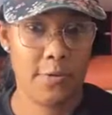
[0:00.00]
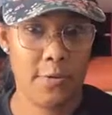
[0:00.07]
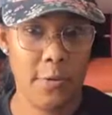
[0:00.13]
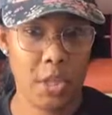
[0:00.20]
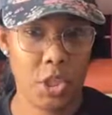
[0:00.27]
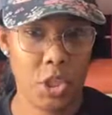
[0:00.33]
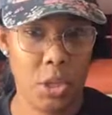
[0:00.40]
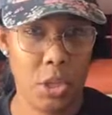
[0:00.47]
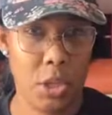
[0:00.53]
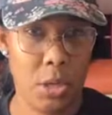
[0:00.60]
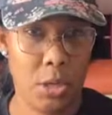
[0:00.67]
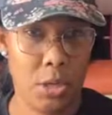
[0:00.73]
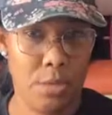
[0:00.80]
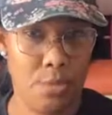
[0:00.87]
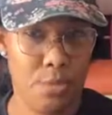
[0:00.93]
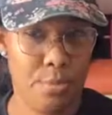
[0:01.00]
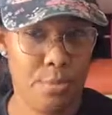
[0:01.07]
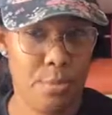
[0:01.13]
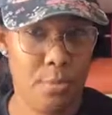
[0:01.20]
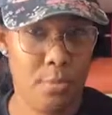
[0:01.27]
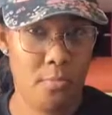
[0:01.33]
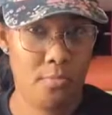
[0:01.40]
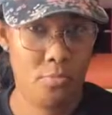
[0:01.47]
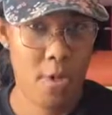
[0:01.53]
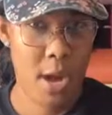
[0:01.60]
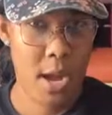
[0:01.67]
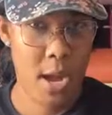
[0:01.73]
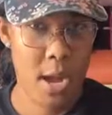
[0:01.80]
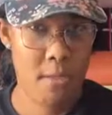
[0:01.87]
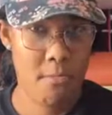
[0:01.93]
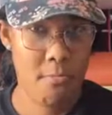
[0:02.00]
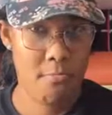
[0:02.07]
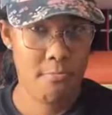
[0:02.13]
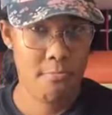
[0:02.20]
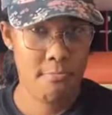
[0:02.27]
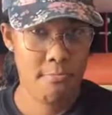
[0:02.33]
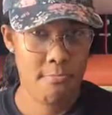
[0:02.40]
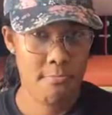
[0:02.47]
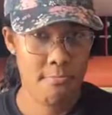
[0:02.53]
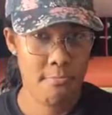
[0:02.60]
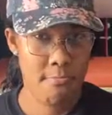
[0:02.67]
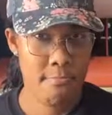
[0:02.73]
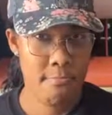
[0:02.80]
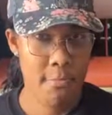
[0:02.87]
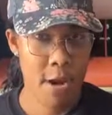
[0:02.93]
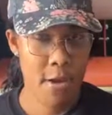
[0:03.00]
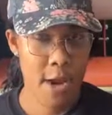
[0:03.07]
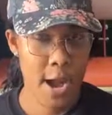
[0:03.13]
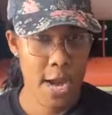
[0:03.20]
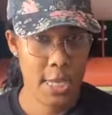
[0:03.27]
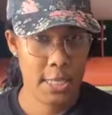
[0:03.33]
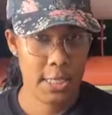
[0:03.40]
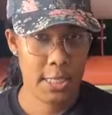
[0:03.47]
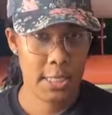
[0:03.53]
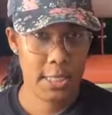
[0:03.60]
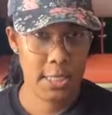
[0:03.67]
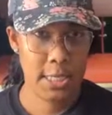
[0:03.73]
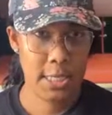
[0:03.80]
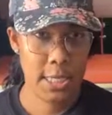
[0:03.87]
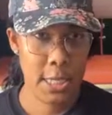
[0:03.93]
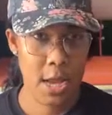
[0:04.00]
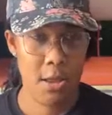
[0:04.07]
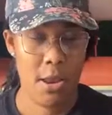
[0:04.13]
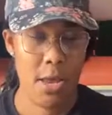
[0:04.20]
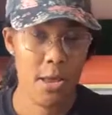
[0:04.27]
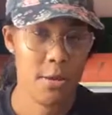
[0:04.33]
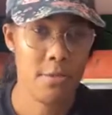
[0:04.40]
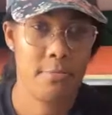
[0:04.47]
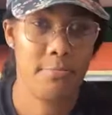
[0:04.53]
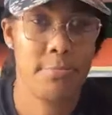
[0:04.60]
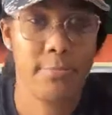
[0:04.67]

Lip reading: information in the group right now. All right, see y'all later.